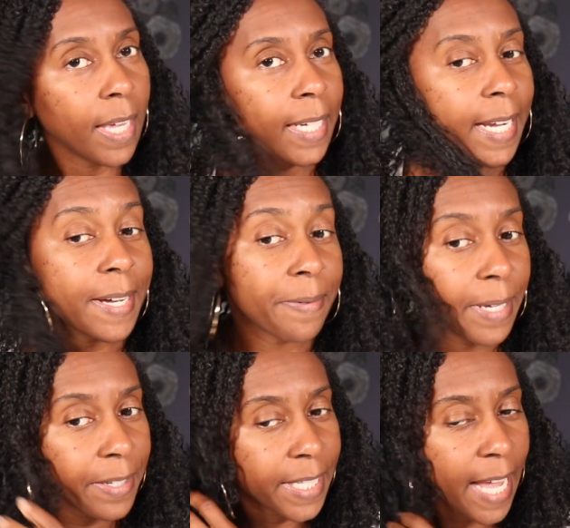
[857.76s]
Now I
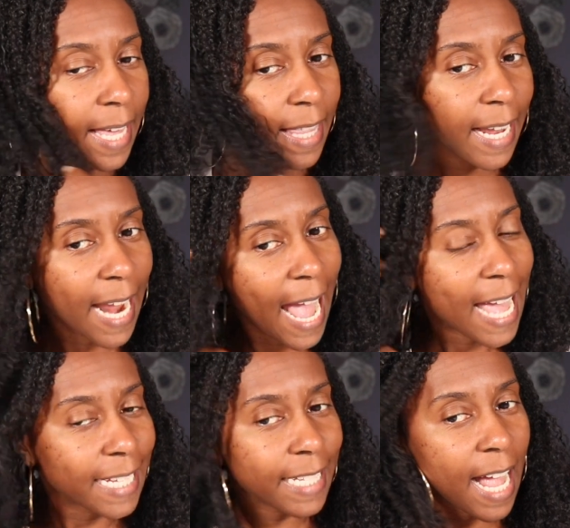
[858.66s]
will say that
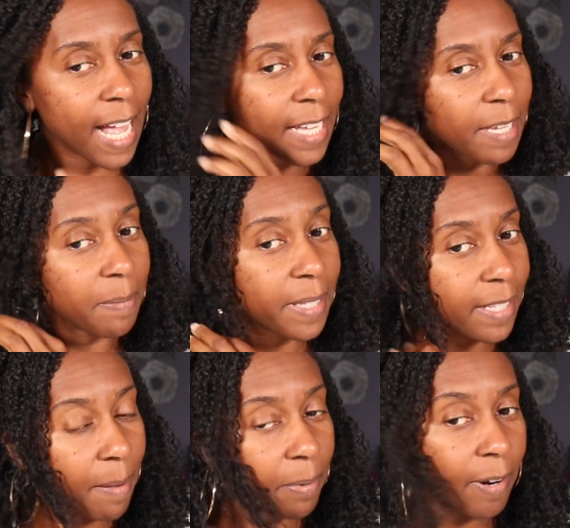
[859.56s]
as I am
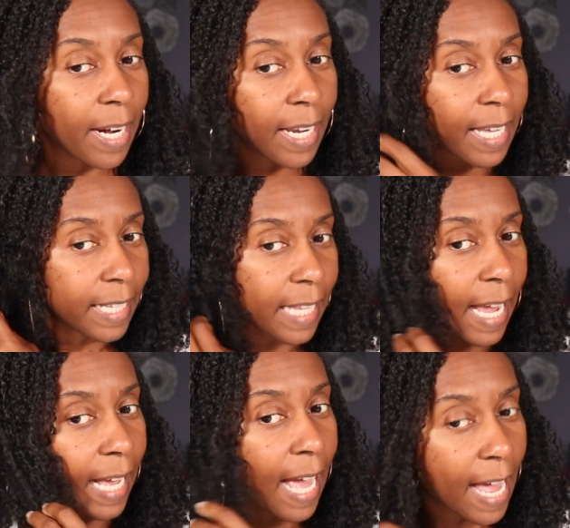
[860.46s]
separating, like,